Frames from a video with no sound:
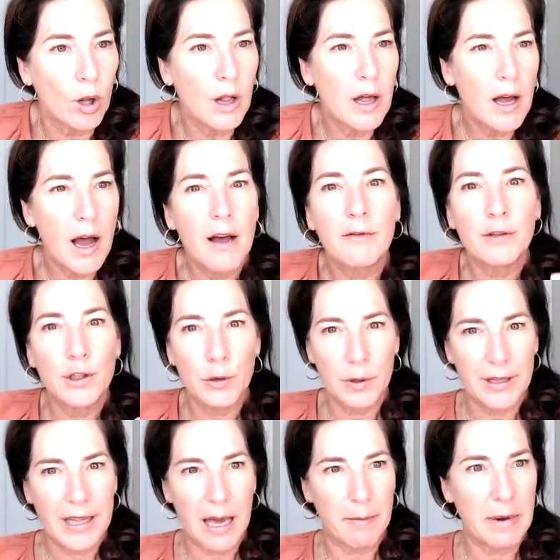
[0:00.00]
of doing
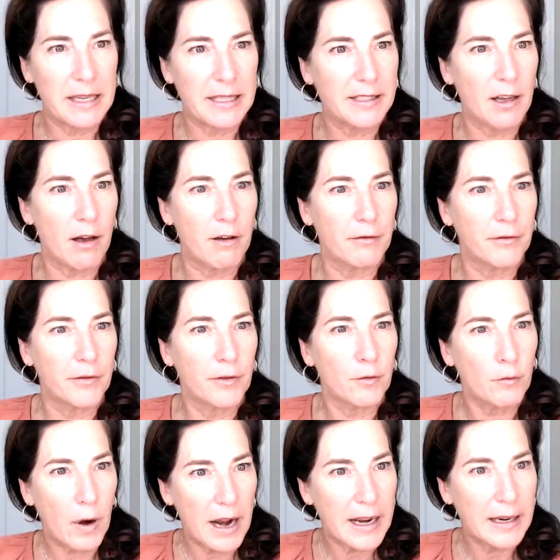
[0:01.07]
that myself,
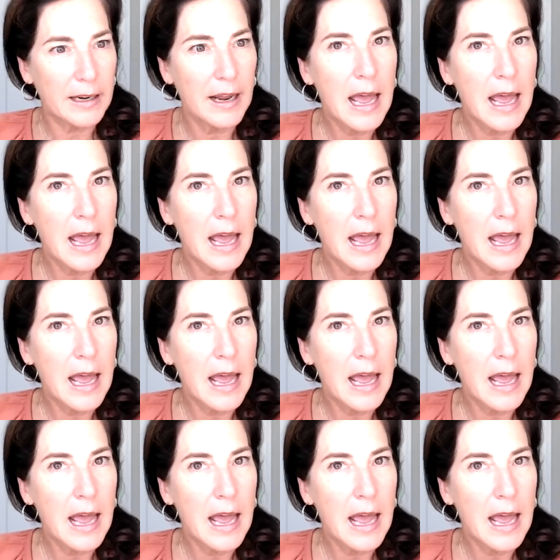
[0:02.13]
right?